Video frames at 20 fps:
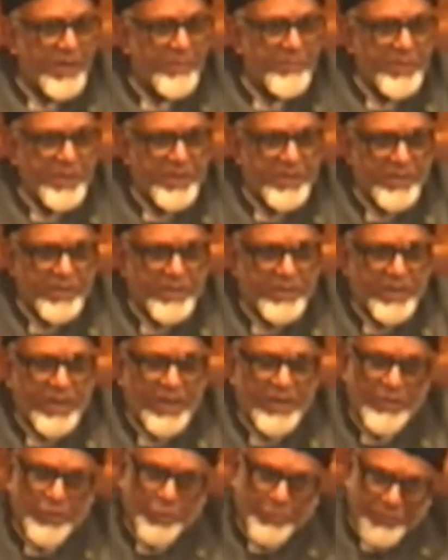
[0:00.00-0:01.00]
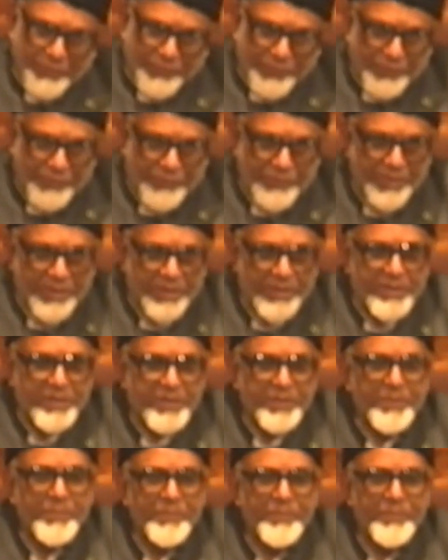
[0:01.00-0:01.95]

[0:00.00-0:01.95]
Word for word: ambitions cannot be fulfilled.